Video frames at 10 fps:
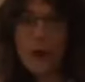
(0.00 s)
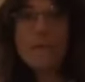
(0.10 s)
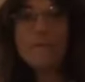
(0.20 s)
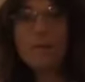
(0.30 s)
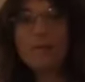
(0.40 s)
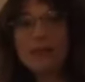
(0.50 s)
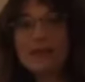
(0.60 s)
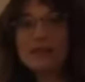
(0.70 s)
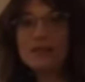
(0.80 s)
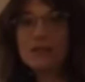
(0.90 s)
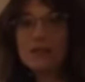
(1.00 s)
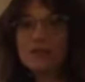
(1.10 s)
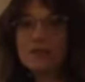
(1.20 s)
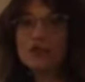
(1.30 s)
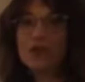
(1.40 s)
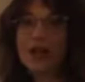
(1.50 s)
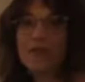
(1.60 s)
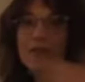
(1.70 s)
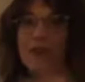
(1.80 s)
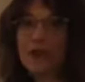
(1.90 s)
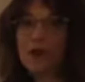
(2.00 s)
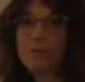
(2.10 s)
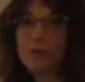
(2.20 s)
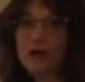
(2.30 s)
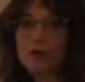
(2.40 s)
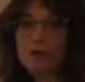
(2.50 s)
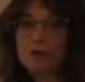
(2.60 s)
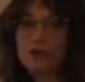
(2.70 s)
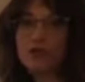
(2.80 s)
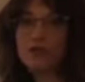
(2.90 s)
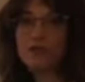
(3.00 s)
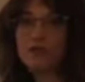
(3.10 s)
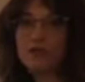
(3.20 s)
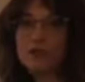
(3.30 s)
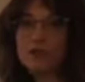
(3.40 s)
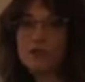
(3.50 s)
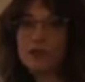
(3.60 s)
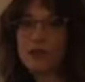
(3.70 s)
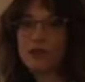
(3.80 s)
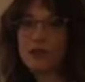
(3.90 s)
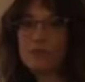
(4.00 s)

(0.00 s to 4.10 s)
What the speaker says: But paint it, leave it to dry, and then come back and watch the rest of the video later.